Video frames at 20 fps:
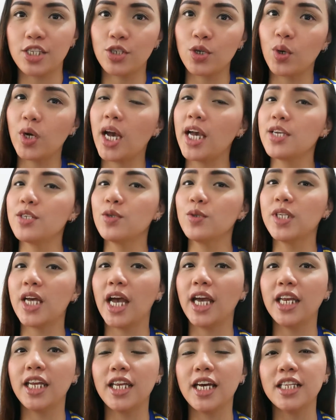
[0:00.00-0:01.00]
So guys,
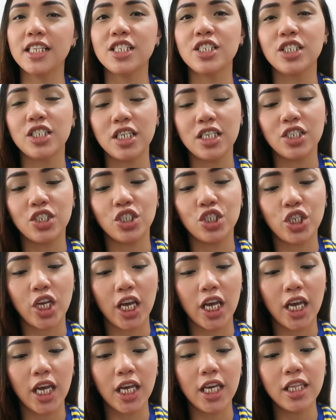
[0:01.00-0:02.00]
unahin na natin si
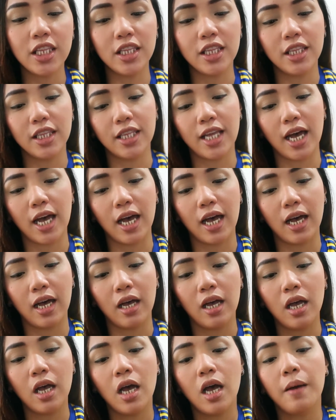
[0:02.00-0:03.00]
shade na
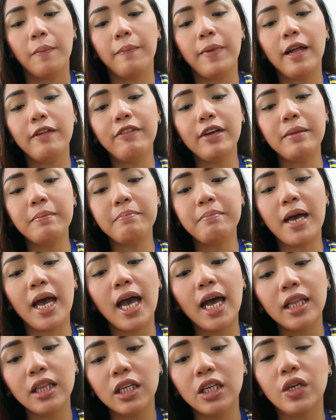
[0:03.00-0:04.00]
velvet
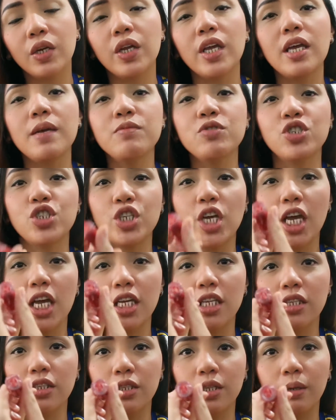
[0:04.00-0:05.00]
matte cream
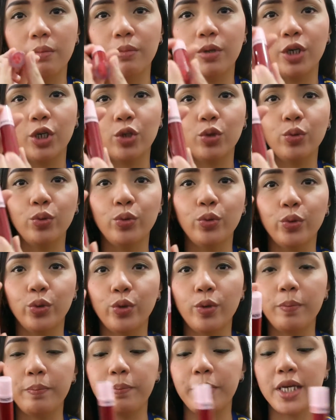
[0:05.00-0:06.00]
shade number 2,
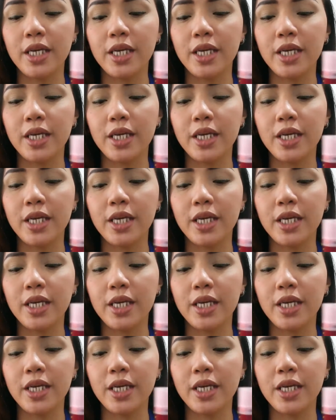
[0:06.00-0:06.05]
yung